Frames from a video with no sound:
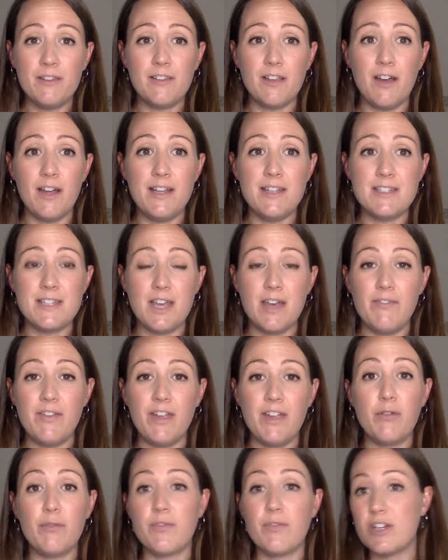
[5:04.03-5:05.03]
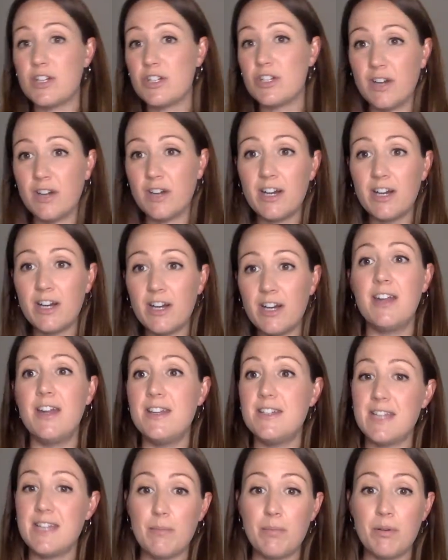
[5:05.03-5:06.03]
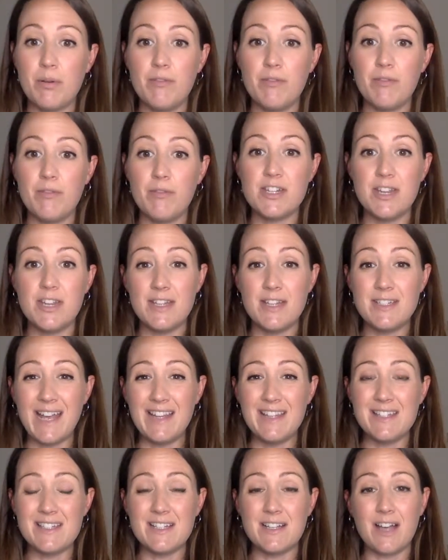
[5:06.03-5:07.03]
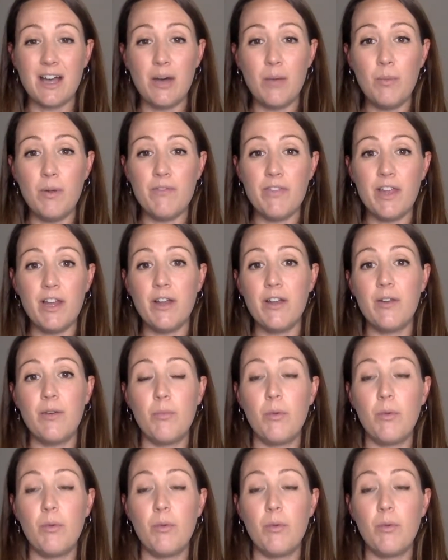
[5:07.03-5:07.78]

side serving of restriction and deprivation that tends to come with a,